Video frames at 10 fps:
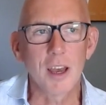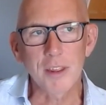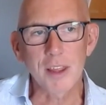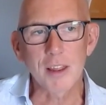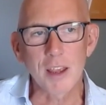I
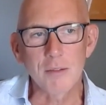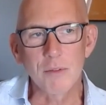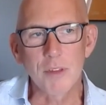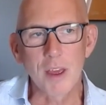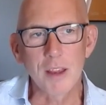think
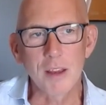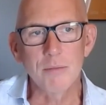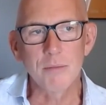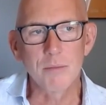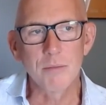they
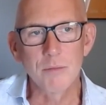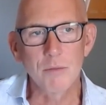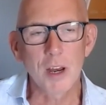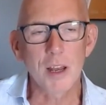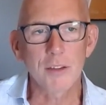
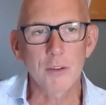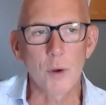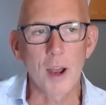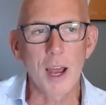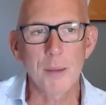realized or
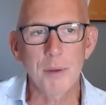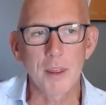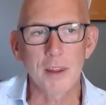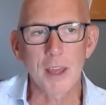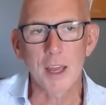were happy
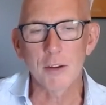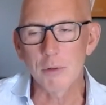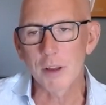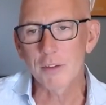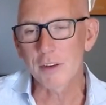that they had a
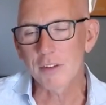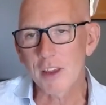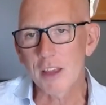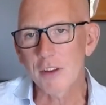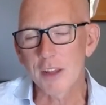real
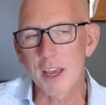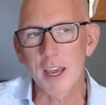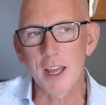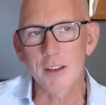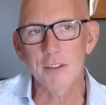success on their
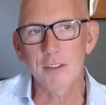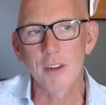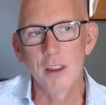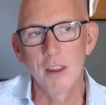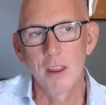
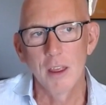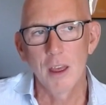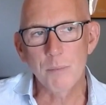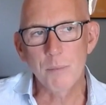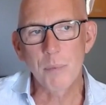hands.
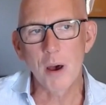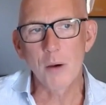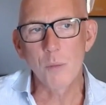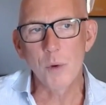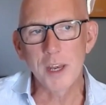
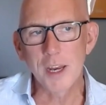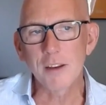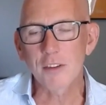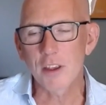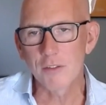But we
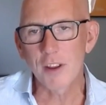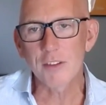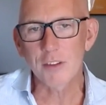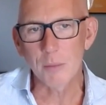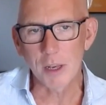needed to
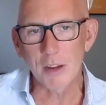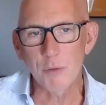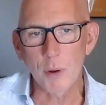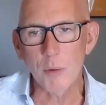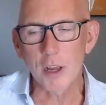convince them that
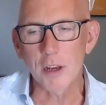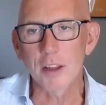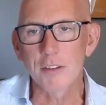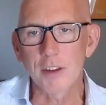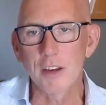if we were going to
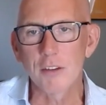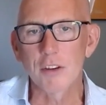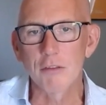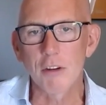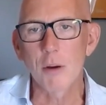continue to
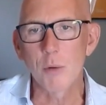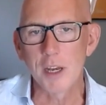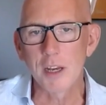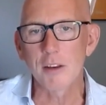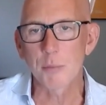grow, we
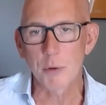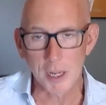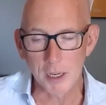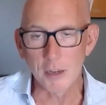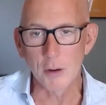needed to
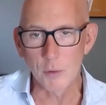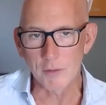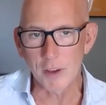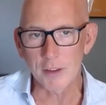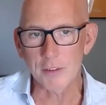bring in a new
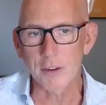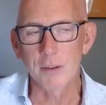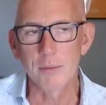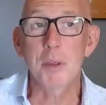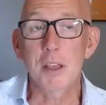investor,
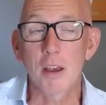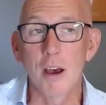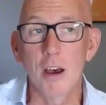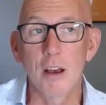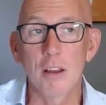
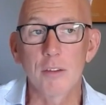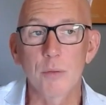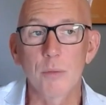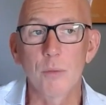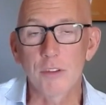because
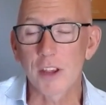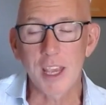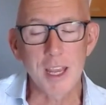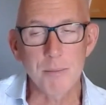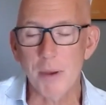to
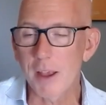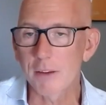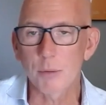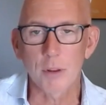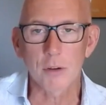keep
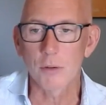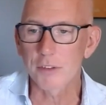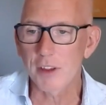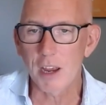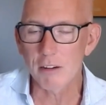pace with the
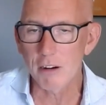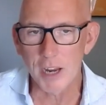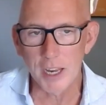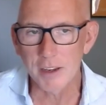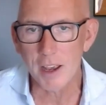Coursera,
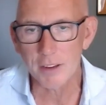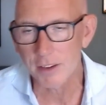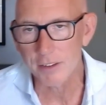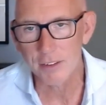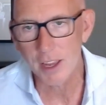
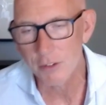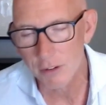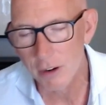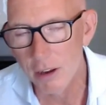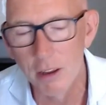edX,
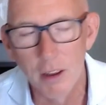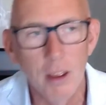etc.,